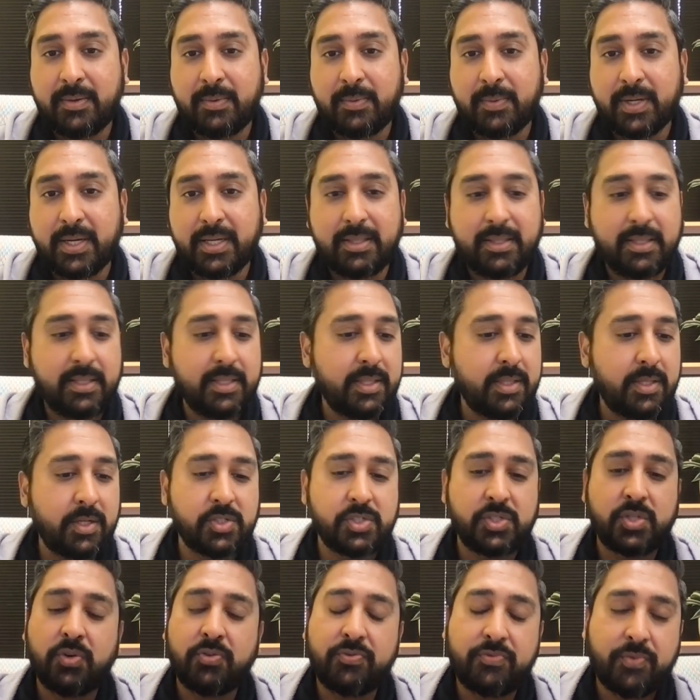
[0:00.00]
right? They're
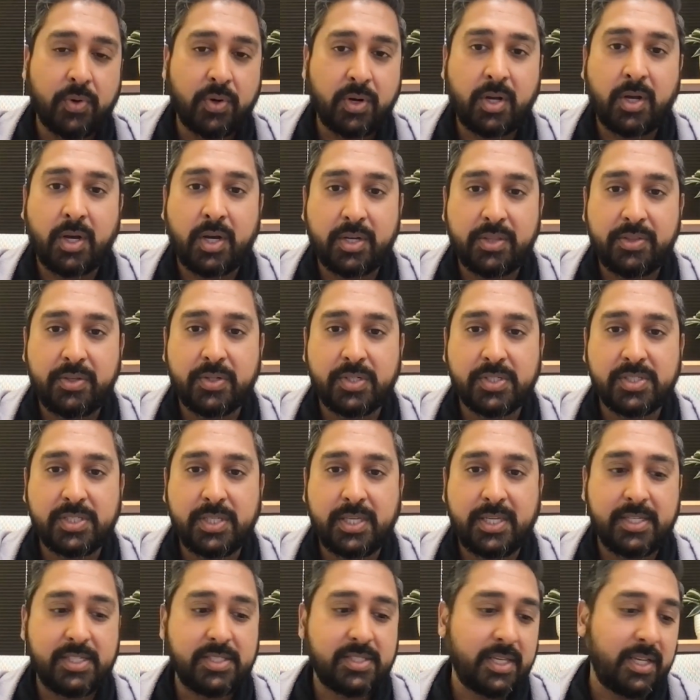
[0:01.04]
so far gone in their
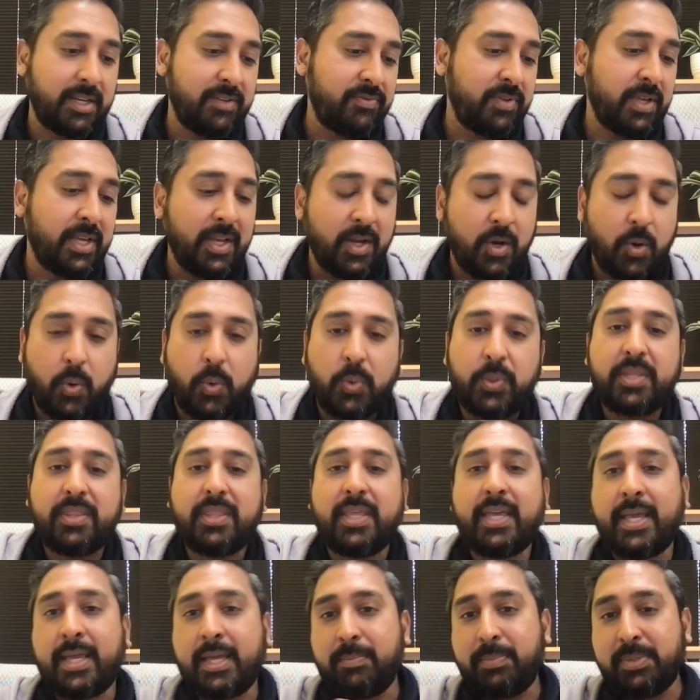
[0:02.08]
disease that if only
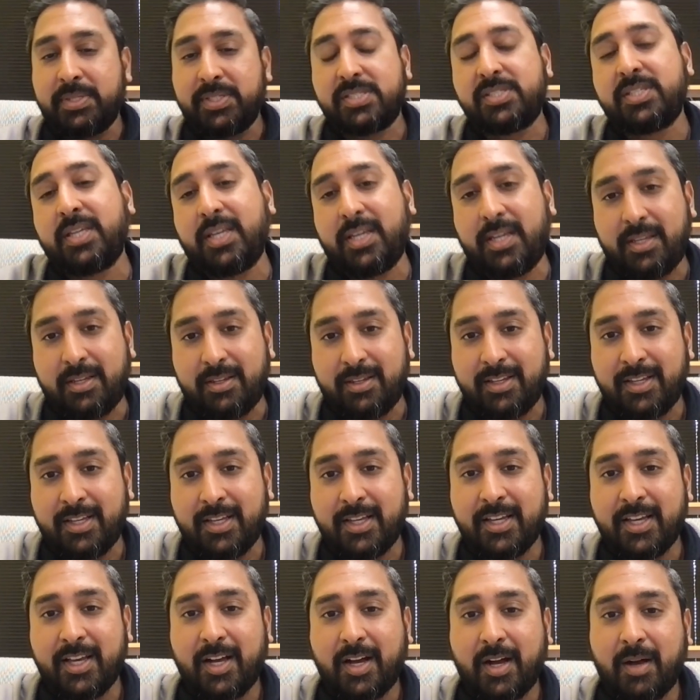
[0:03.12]
they had been seen
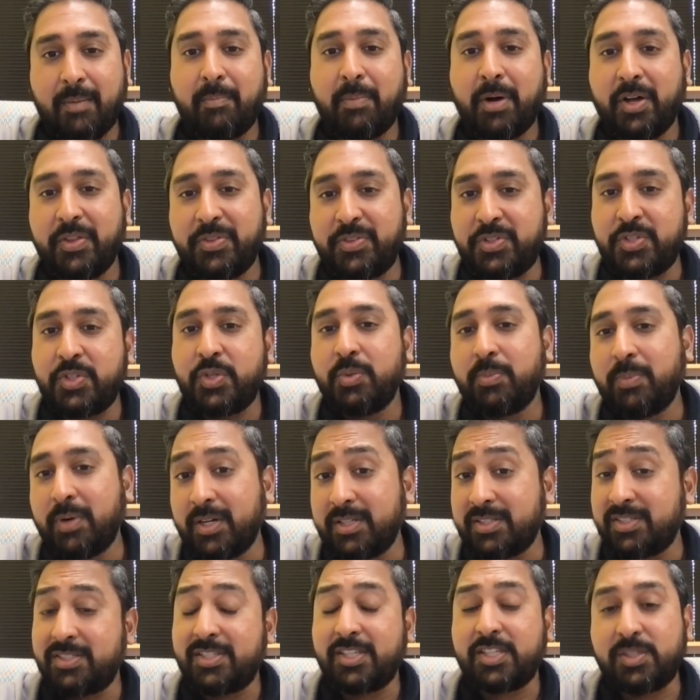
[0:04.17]
a month, 2
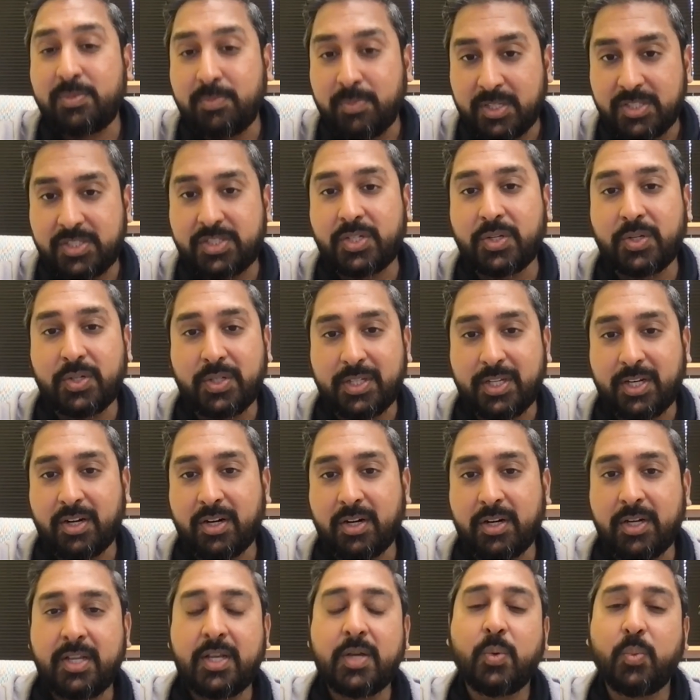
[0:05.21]
months, 6 months
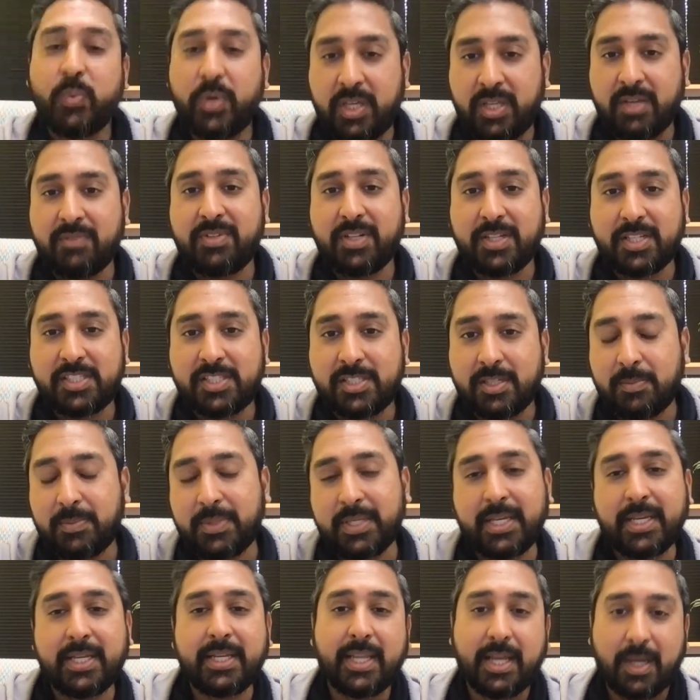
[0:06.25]
earlier, we could have done
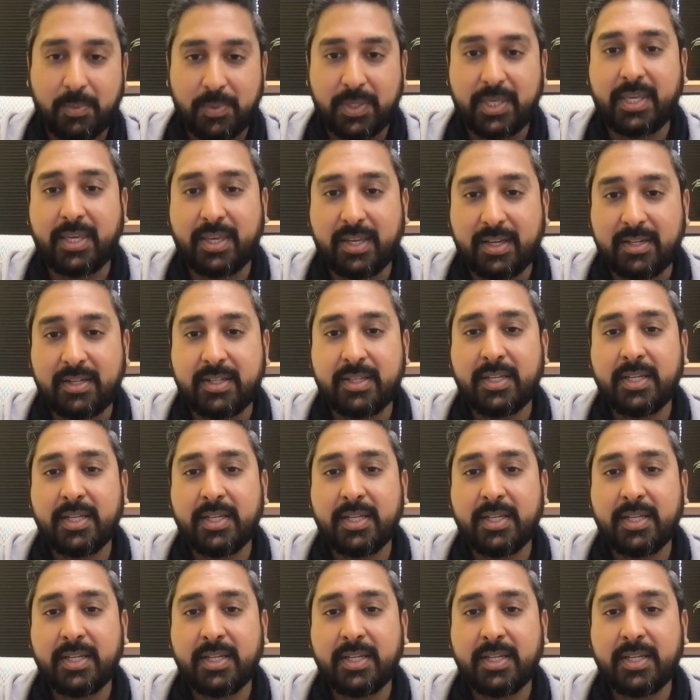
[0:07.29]
something, and now we can't.